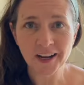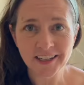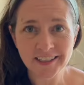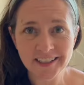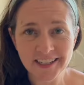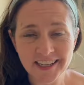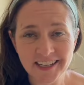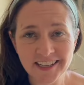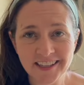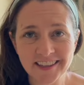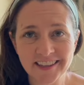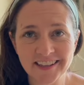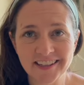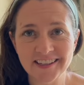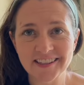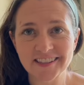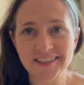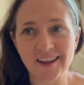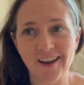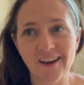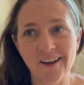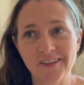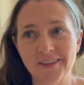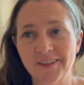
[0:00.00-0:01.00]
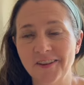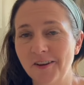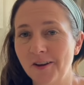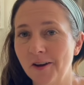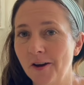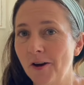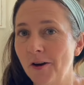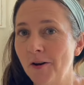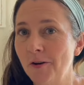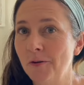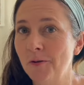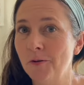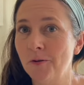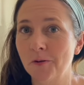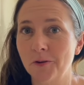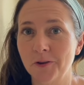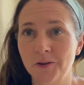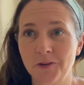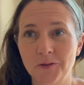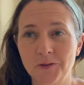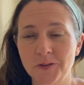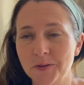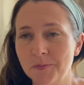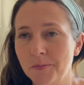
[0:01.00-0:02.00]
I take these on the go or
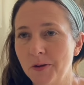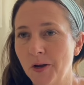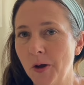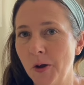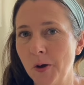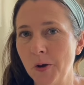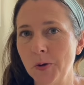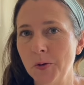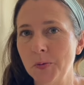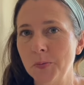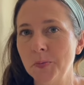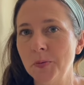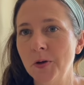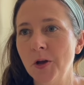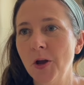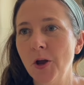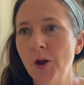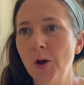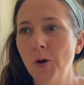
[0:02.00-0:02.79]
use them at home,